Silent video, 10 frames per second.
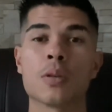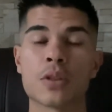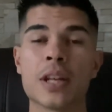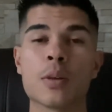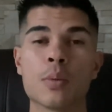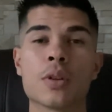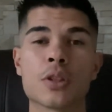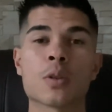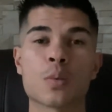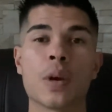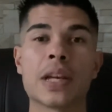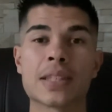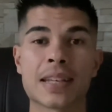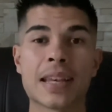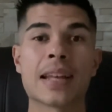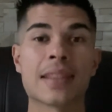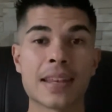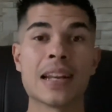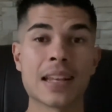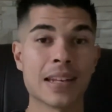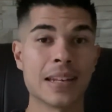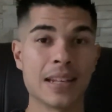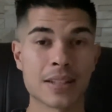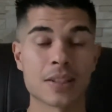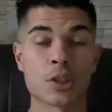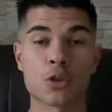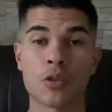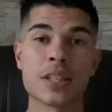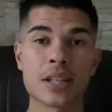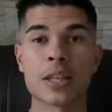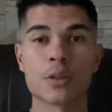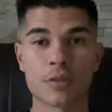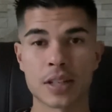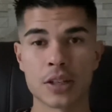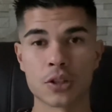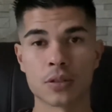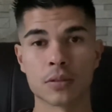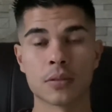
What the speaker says: your inner wounded child's way to get the healing it needs. It's trying to get your attention.